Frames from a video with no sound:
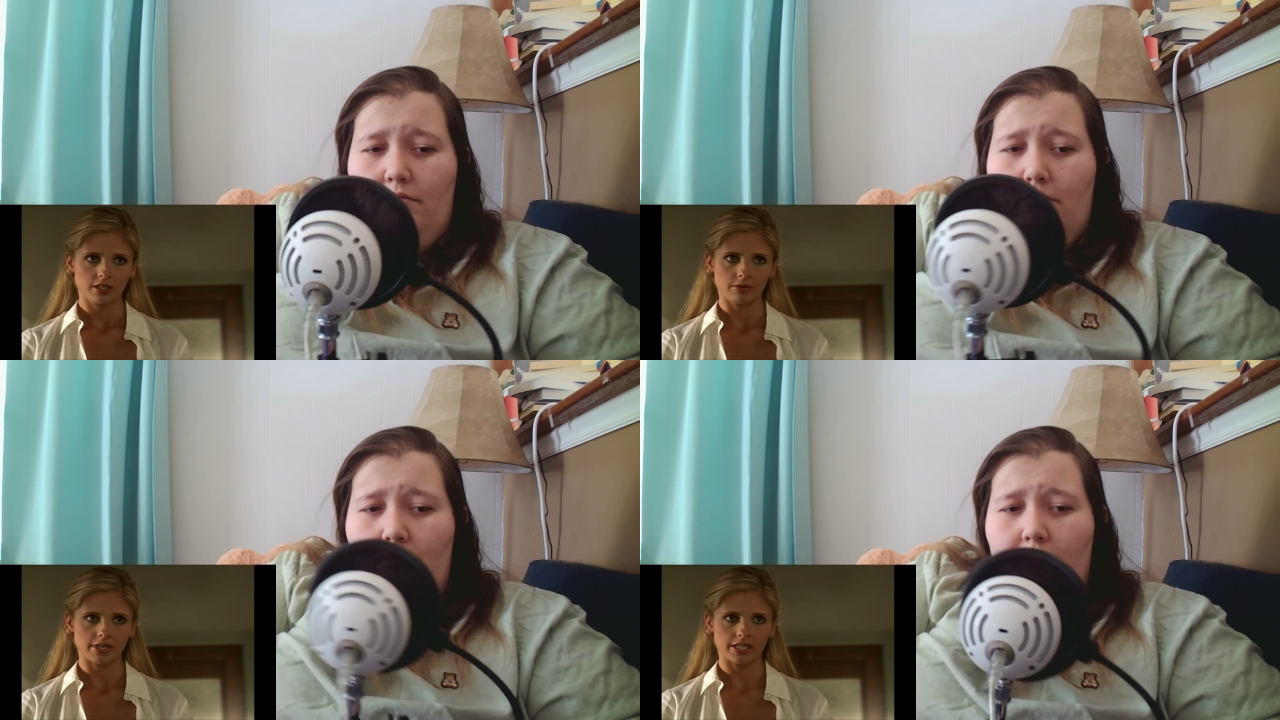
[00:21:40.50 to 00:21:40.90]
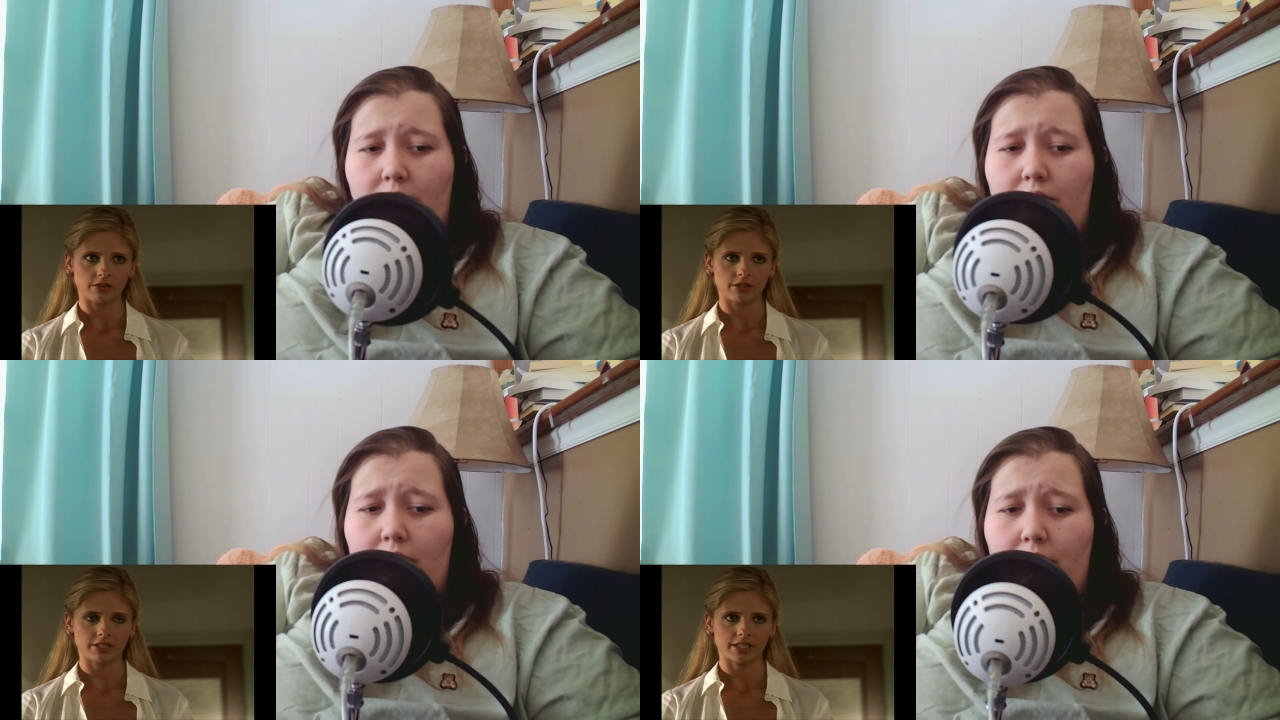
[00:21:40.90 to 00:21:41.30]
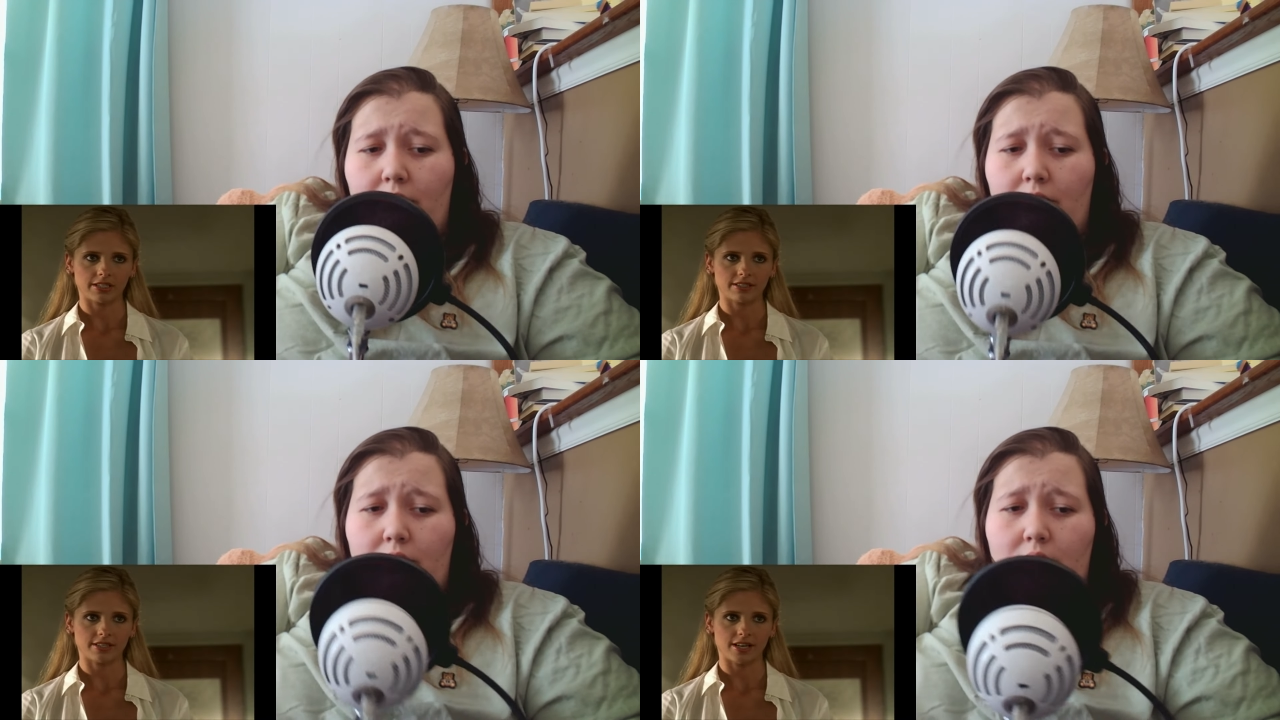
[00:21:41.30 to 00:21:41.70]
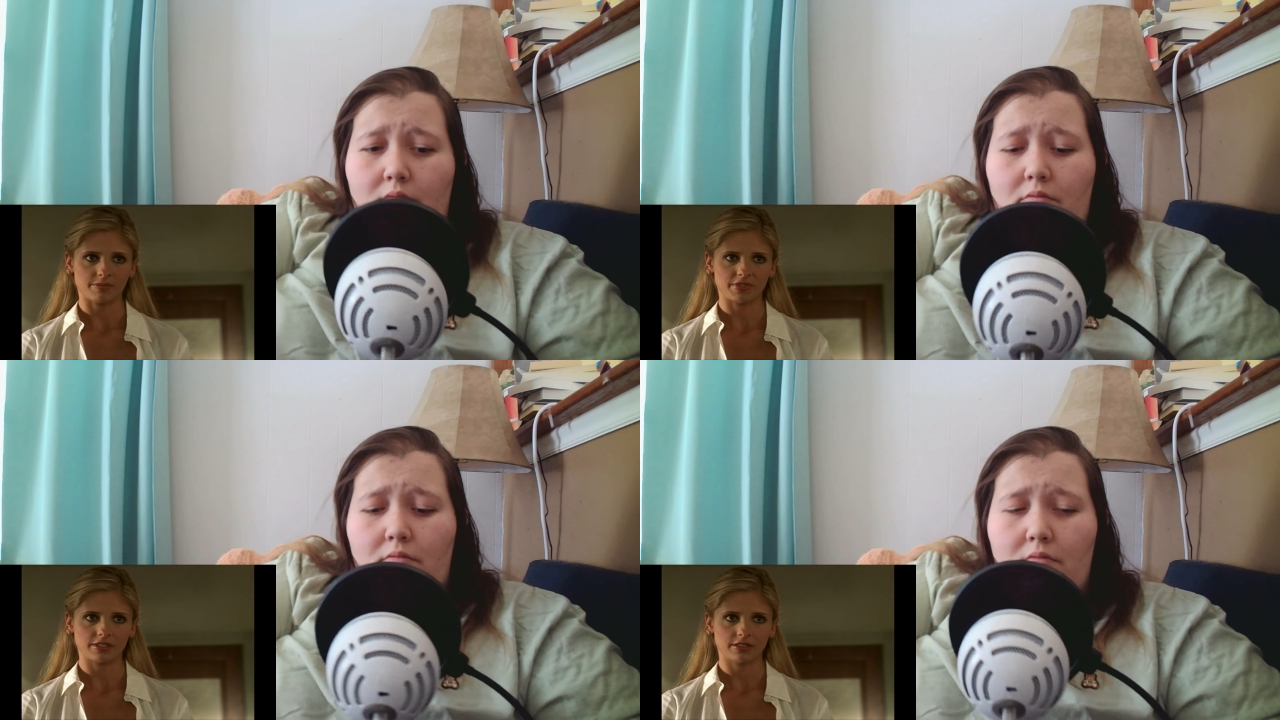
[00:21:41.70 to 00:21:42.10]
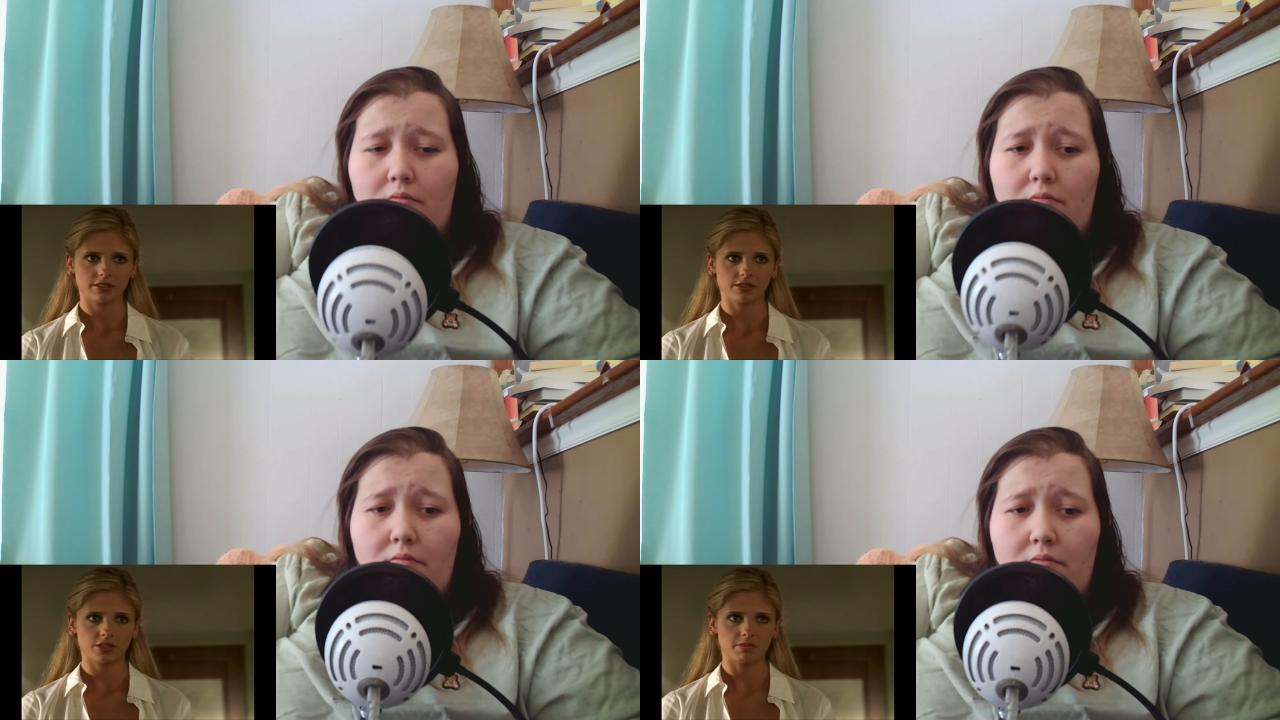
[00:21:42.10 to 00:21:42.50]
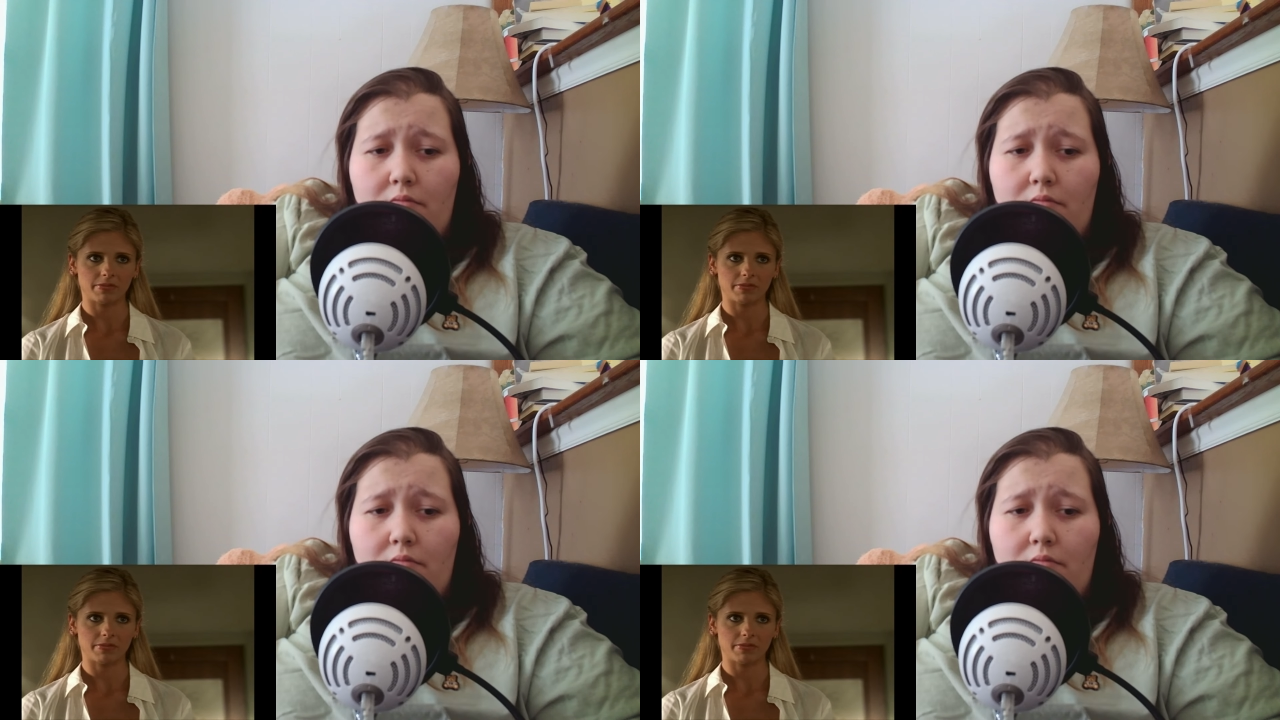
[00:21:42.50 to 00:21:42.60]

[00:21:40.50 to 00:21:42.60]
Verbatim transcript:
Speaker 1: when I do, this thing stops. She's